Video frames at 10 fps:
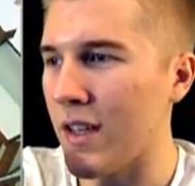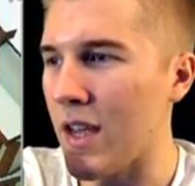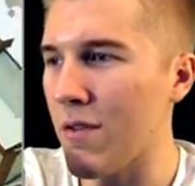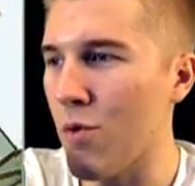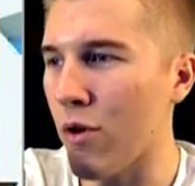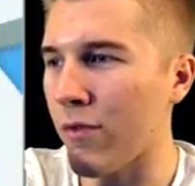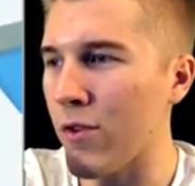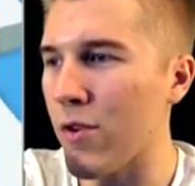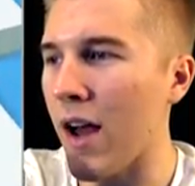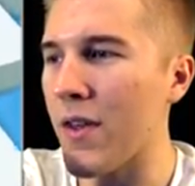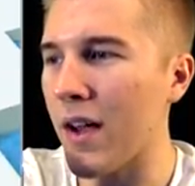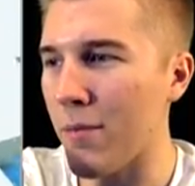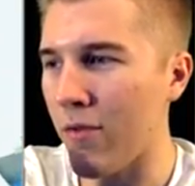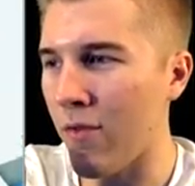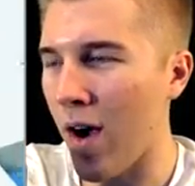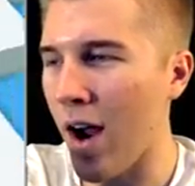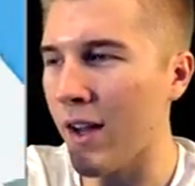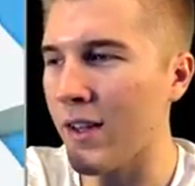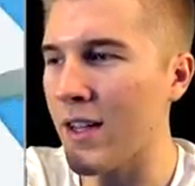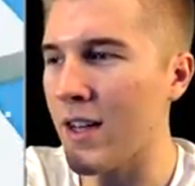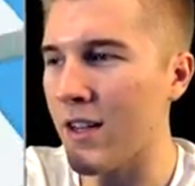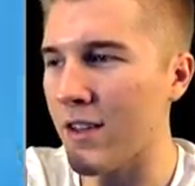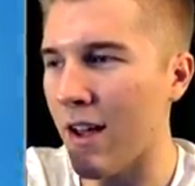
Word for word: even more food. I think I'm finally gonna.